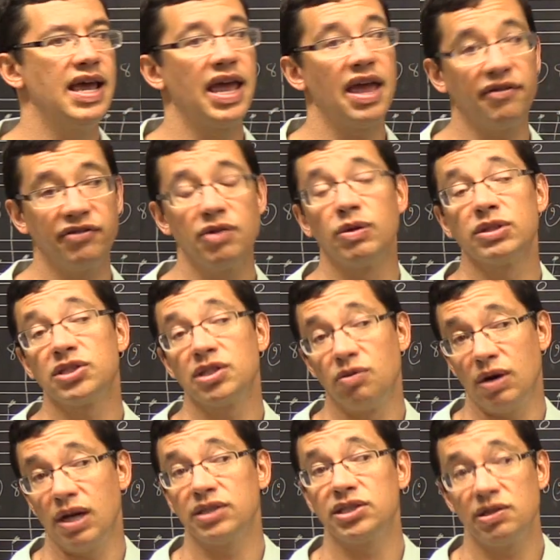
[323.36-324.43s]
Every once in a
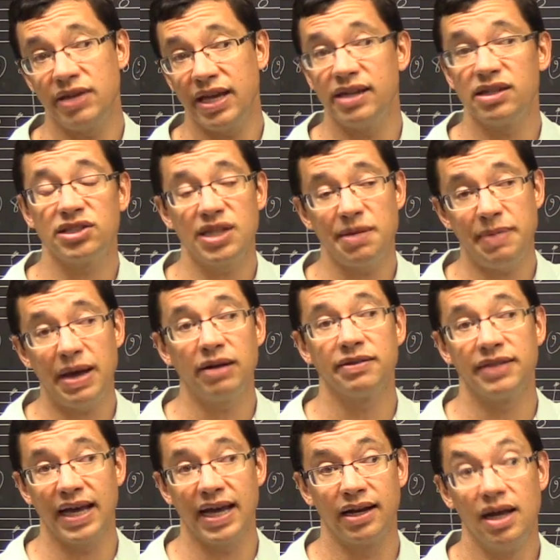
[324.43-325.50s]
while, it's okay to step out
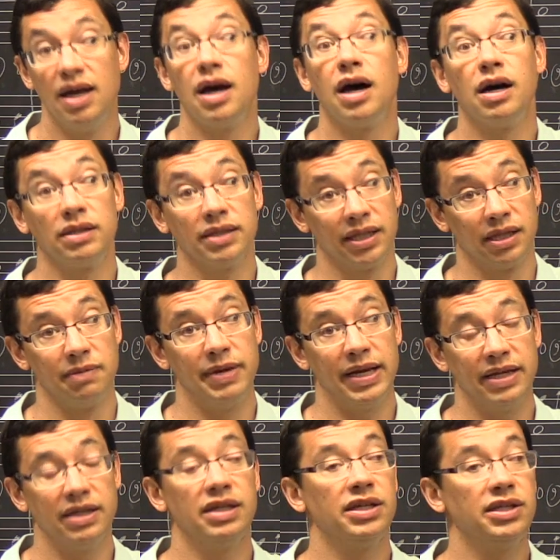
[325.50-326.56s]
of that a little
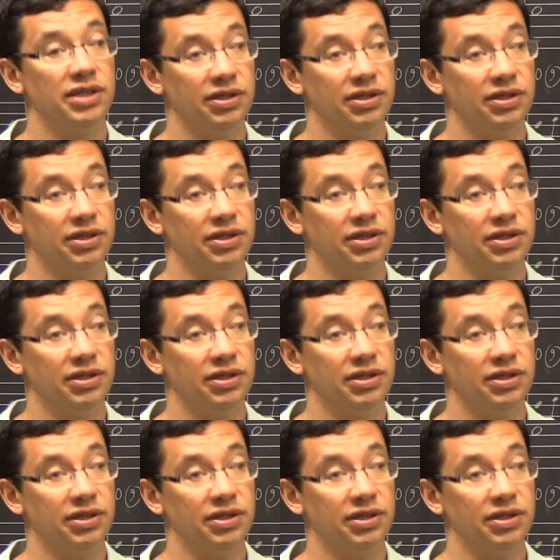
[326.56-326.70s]
bit.